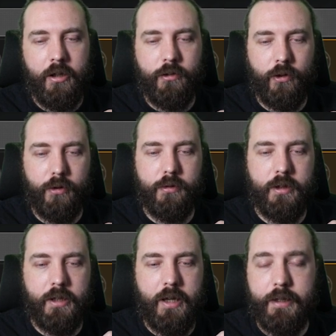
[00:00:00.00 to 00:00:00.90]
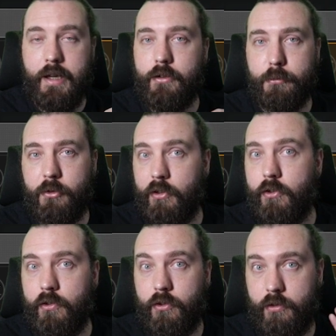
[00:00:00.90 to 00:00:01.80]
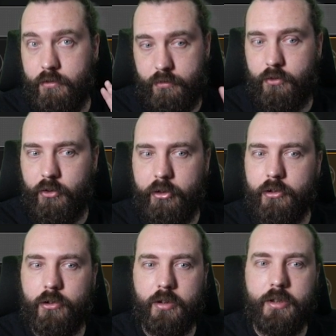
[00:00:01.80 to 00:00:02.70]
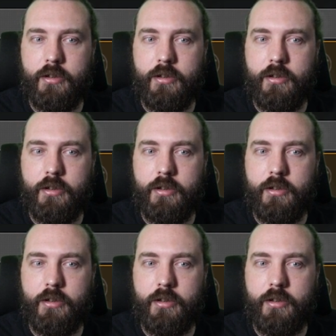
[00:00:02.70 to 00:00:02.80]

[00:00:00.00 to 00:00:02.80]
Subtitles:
So they can get into position to seriously,